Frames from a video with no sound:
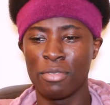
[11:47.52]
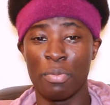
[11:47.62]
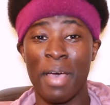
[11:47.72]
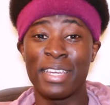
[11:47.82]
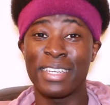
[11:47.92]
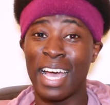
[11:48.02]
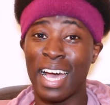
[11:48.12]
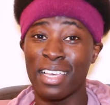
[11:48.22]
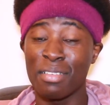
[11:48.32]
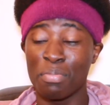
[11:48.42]
You might
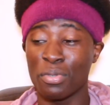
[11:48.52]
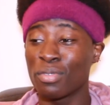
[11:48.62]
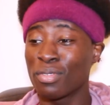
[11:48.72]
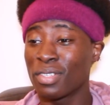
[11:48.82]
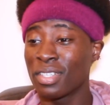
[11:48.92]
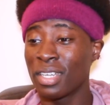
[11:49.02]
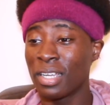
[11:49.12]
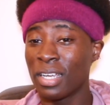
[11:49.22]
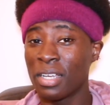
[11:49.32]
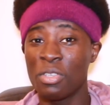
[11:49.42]
die, but
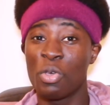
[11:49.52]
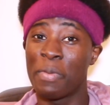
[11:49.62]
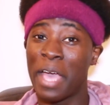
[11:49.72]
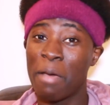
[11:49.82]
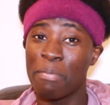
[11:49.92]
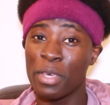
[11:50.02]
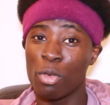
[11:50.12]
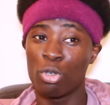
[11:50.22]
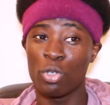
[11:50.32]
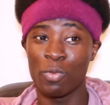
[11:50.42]
you'll be happy
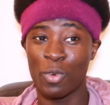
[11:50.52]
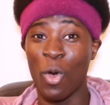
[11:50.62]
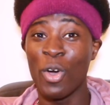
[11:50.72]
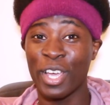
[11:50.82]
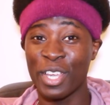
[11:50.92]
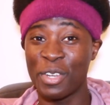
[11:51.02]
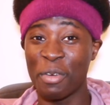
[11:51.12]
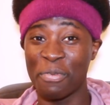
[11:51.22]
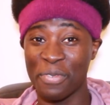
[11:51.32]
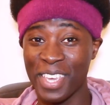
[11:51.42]
because you've conquered
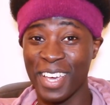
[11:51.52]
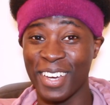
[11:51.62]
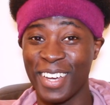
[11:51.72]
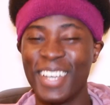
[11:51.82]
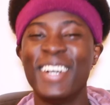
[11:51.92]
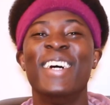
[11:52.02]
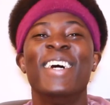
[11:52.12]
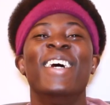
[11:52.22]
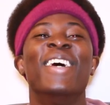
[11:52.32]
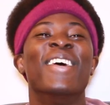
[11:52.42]
your fear.
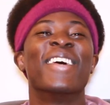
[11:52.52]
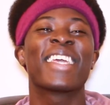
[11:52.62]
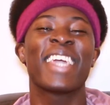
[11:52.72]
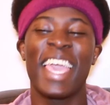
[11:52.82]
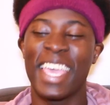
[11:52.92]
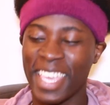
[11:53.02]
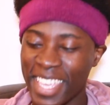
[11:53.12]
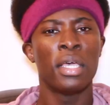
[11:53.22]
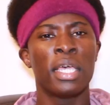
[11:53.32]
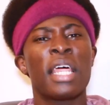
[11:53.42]
Okay.
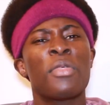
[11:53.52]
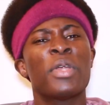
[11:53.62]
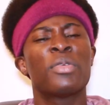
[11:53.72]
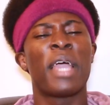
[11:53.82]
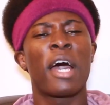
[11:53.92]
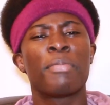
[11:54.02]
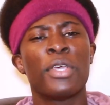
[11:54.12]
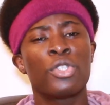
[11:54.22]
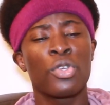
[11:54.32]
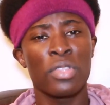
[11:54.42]
Another way to be
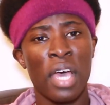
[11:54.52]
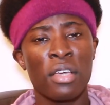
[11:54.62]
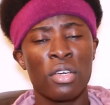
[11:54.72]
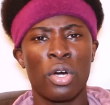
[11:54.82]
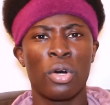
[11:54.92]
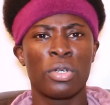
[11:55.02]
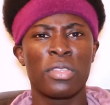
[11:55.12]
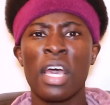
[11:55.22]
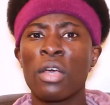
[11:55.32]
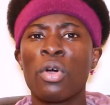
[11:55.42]
happy is to thank God.
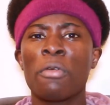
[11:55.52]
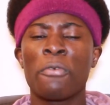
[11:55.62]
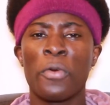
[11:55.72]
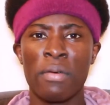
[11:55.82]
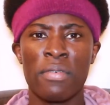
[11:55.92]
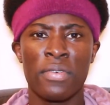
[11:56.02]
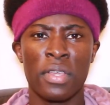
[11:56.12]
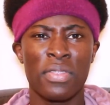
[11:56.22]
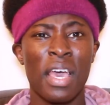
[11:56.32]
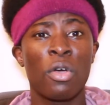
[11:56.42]
Thank God for
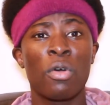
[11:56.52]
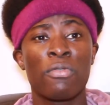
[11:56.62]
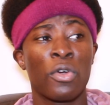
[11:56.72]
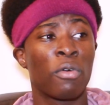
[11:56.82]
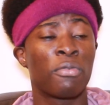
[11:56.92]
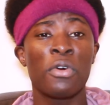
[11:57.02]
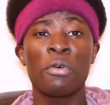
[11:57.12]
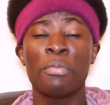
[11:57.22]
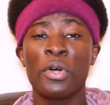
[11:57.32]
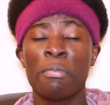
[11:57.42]
everything. Thank God for your
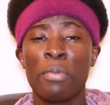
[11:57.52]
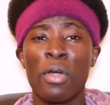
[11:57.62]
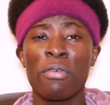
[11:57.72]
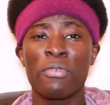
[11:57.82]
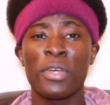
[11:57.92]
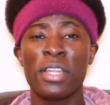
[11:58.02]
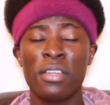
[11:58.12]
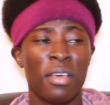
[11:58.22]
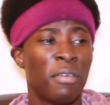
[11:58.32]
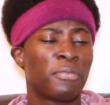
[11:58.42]
fuckboy
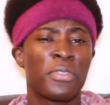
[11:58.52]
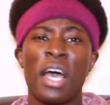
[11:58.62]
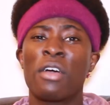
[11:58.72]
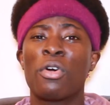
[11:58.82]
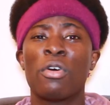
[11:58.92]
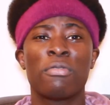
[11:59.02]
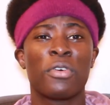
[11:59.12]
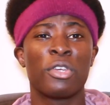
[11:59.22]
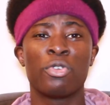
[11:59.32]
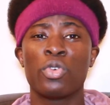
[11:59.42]
boyfriend. Thank God
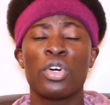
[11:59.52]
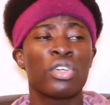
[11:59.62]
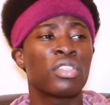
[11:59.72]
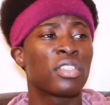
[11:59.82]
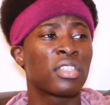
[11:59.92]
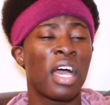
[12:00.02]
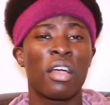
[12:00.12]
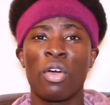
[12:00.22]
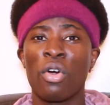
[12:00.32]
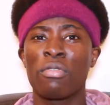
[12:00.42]
for the drugs.
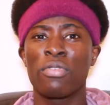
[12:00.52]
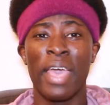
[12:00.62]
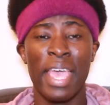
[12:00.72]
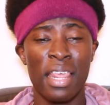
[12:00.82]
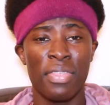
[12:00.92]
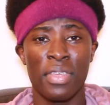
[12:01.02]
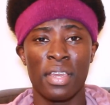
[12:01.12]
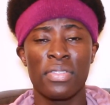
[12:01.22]
Thank God for anything.